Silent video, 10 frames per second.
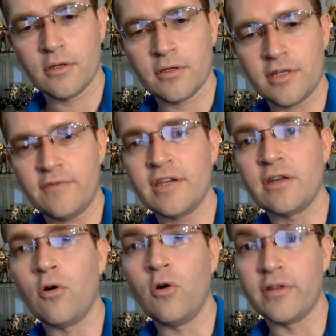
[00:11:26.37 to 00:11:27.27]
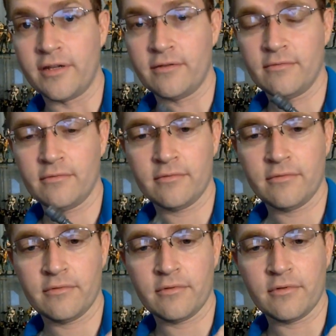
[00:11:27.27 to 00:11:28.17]
Let's see if he can hold it.
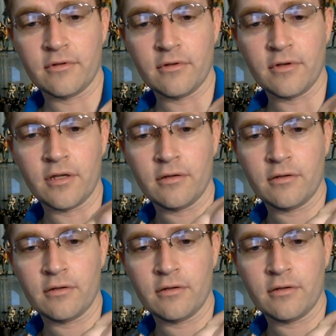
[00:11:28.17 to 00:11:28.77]
All right.